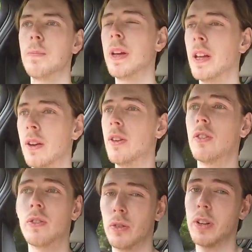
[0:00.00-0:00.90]
in
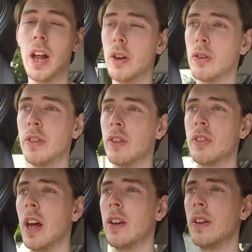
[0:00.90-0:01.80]
just
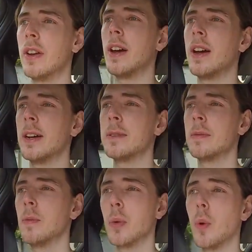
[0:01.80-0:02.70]
the
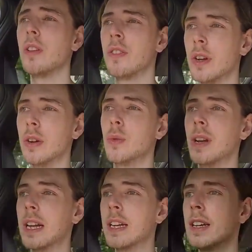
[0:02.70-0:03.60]
1 Series,
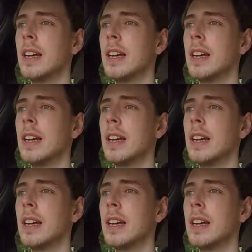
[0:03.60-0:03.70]
really.